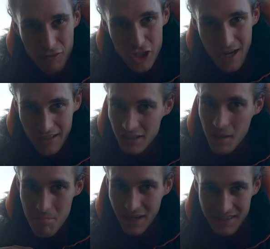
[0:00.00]
of shots,
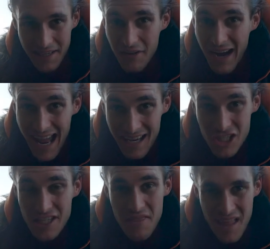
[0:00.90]
but they are
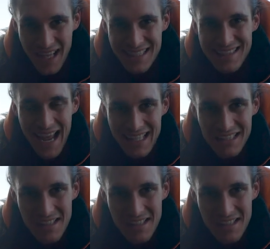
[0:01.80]
actually not that